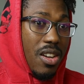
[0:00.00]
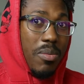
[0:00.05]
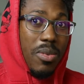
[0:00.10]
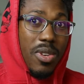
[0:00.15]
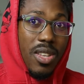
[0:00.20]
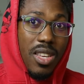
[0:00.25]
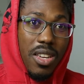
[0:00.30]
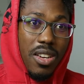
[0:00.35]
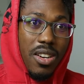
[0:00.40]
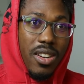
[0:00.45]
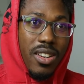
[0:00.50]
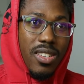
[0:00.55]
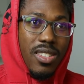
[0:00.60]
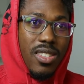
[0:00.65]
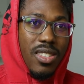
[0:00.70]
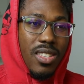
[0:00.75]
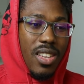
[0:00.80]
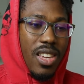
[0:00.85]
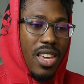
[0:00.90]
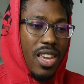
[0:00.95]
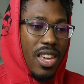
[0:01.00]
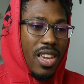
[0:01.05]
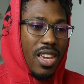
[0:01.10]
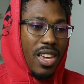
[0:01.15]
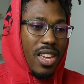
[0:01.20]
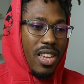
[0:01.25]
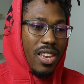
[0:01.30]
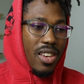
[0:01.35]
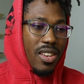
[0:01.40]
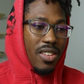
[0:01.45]
Couple of years,
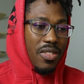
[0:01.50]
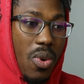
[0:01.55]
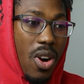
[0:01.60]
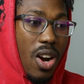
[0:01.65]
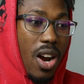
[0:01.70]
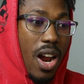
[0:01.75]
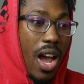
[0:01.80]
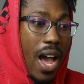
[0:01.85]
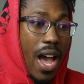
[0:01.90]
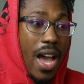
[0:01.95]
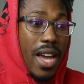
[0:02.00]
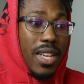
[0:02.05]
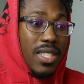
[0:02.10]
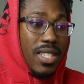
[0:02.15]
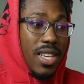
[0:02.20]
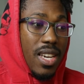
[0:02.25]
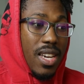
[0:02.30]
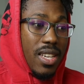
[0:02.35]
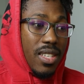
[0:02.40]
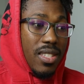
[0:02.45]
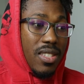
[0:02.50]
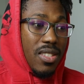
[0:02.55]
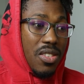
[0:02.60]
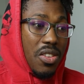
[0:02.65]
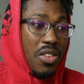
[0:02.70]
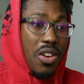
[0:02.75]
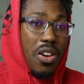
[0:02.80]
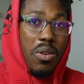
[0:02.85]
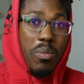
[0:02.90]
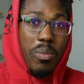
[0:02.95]
and where I
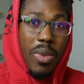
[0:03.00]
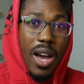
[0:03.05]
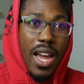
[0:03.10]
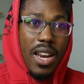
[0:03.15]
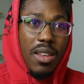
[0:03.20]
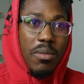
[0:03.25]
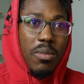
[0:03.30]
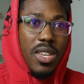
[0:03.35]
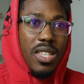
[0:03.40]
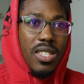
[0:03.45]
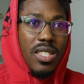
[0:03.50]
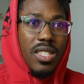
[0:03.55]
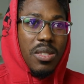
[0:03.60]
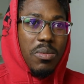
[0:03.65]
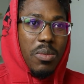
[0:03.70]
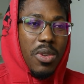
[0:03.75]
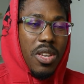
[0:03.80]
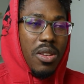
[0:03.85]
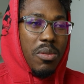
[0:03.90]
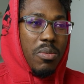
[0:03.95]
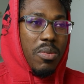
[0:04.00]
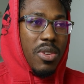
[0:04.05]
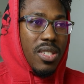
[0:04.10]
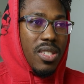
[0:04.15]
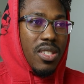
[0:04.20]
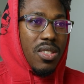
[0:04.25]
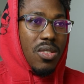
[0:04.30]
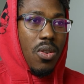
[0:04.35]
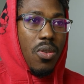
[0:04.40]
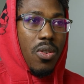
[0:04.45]
just, you know, buy the business, be the
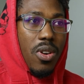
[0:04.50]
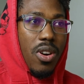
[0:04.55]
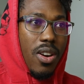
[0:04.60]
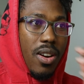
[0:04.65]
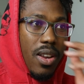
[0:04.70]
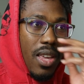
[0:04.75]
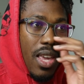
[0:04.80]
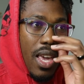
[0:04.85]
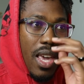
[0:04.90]
business owner,